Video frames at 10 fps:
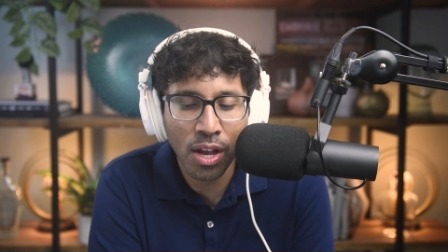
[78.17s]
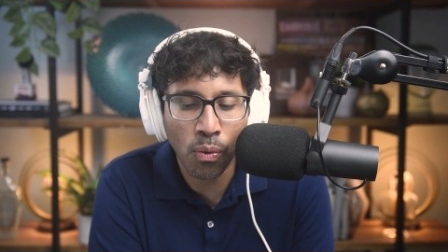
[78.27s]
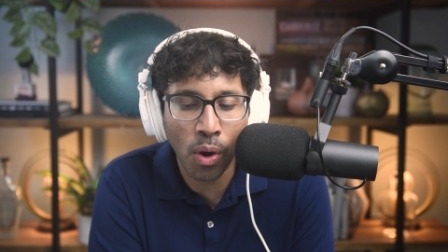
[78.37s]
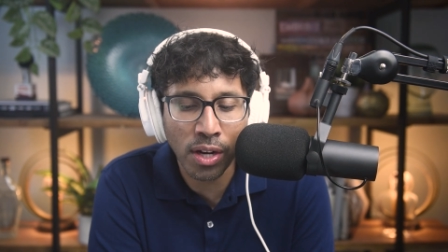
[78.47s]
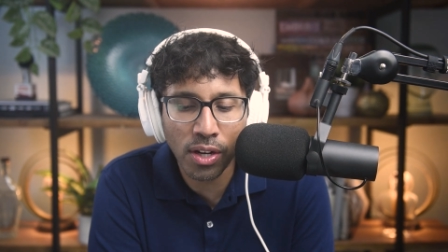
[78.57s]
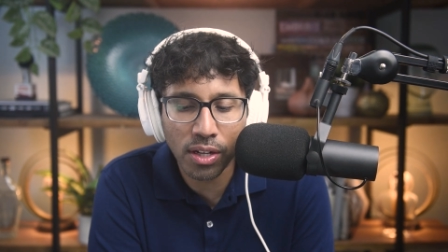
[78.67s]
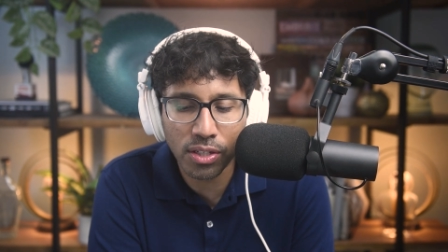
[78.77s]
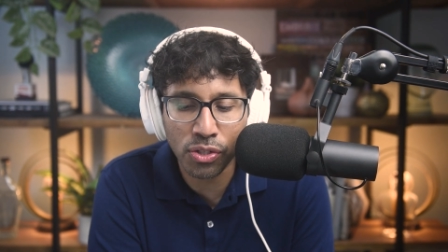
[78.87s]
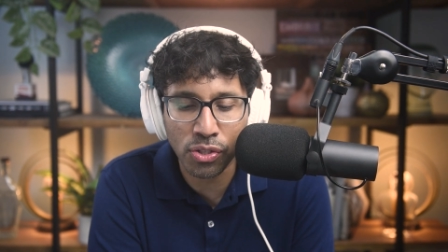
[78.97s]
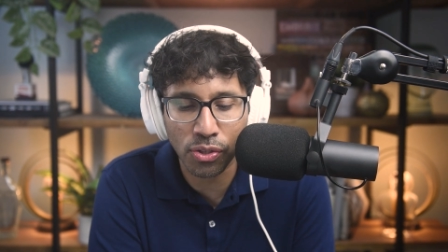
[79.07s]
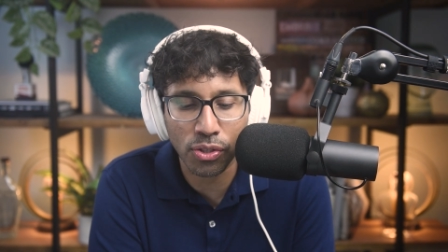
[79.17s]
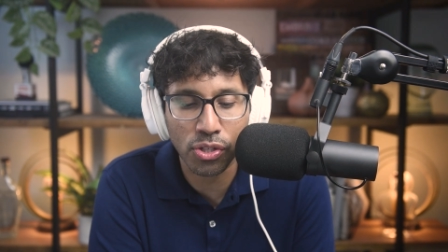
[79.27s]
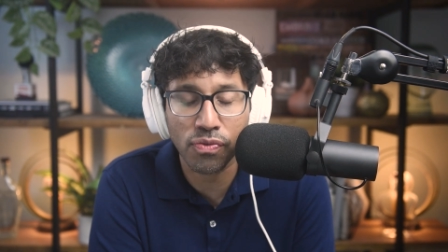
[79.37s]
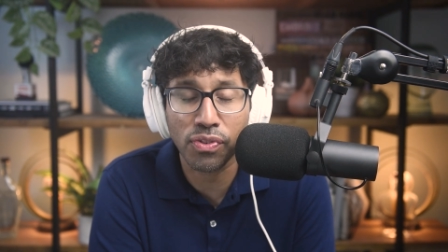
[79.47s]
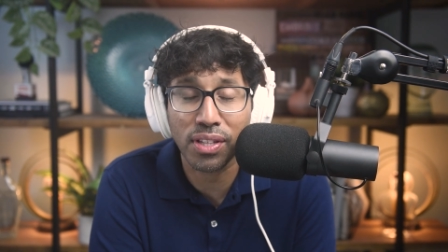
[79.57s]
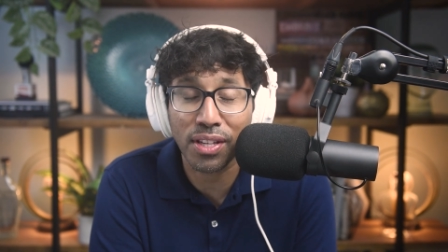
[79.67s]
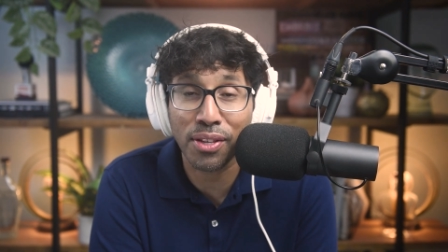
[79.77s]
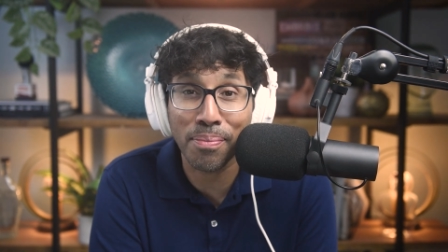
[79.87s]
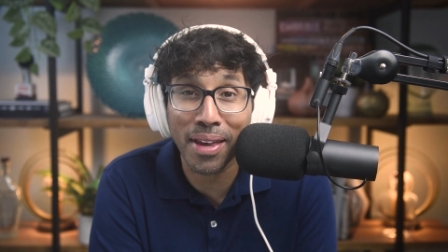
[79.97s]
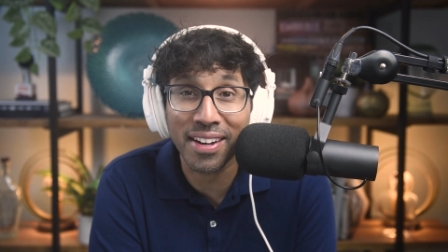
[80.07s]
One Doctor's Search for the
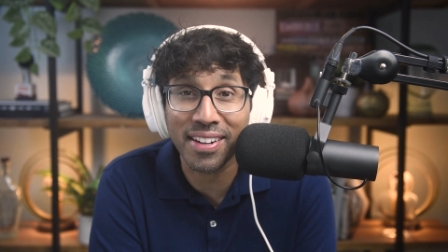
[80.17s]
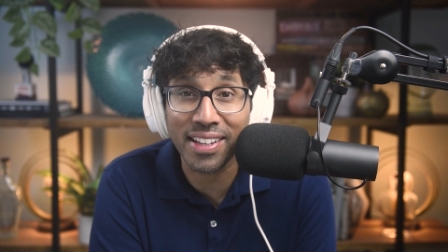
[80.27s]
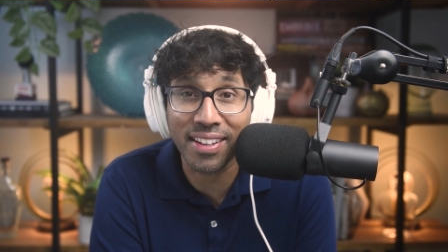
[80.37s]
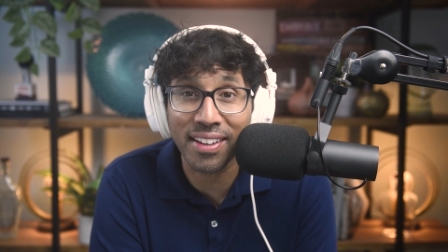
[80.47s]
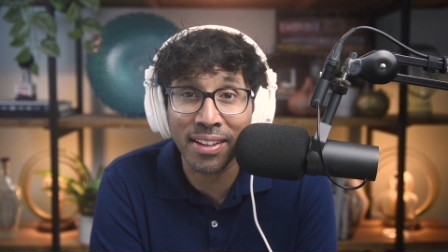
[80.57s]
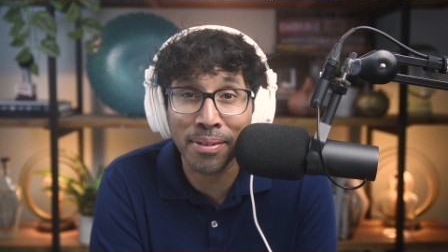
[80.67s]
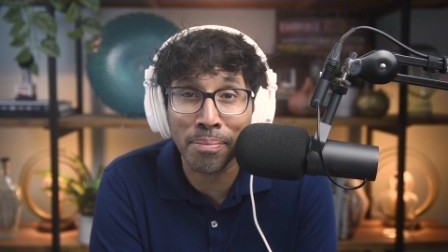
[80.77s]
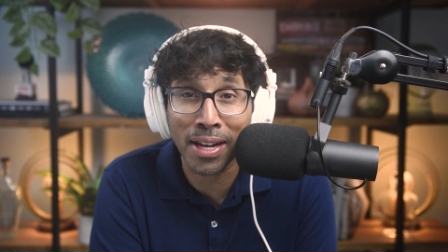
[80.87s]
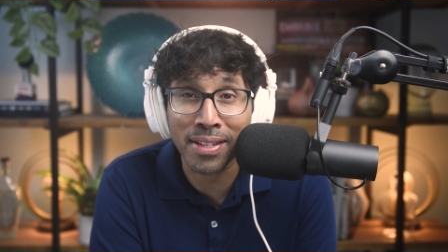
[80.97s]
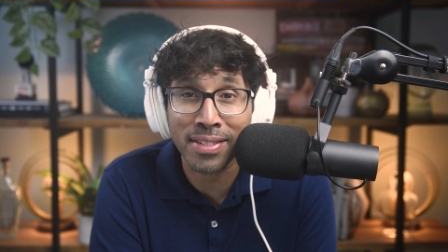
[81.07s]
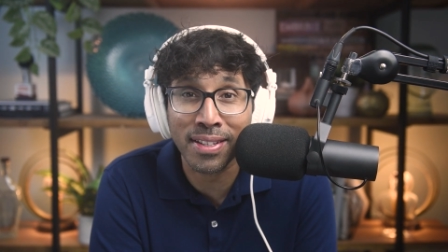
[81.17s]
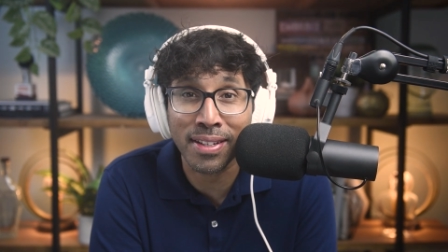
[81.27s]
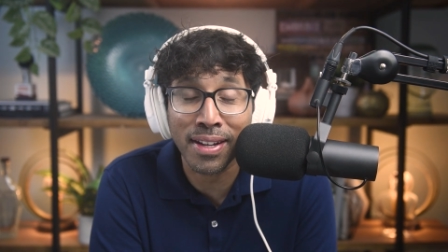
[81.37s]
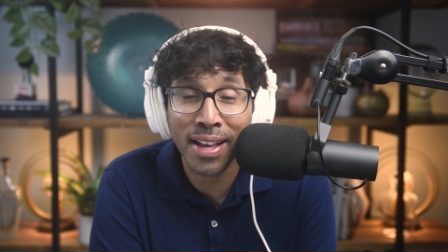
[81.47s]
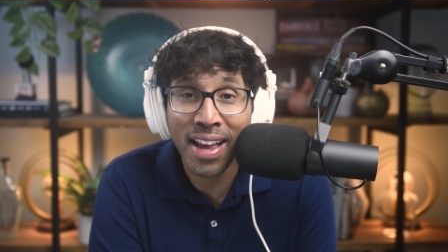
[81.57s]
Humanity in Medicine.